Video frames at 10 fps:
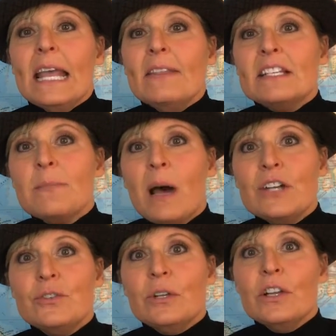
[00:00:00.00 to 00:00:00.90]
In this
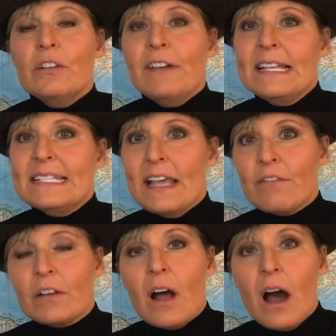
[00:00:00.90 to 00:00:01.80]
module, you'll find
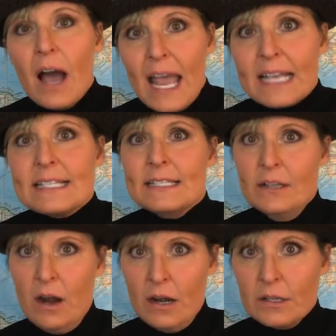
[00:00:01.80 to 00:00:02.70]
several
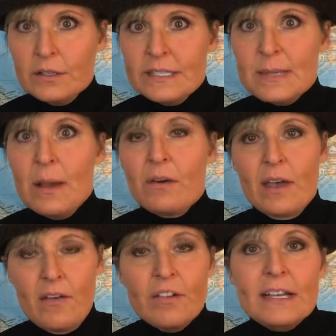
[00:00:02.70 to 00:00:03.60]
excellent articles
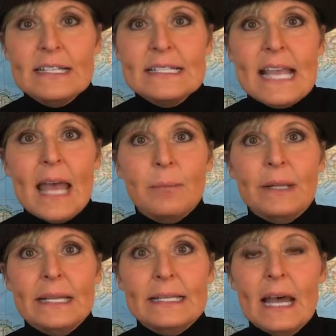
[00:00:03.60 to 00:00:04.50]
about governance and
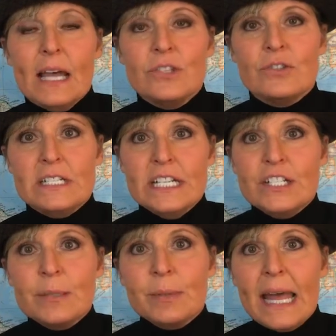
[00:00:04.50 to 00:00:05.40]

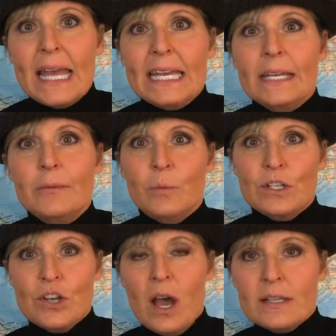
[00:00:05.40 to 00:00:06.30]
strategic planning,
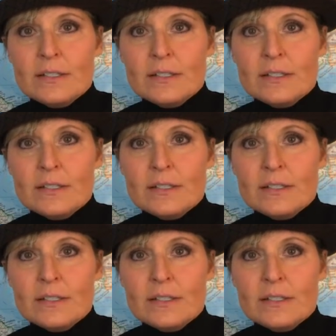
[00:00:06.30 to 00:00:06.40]
which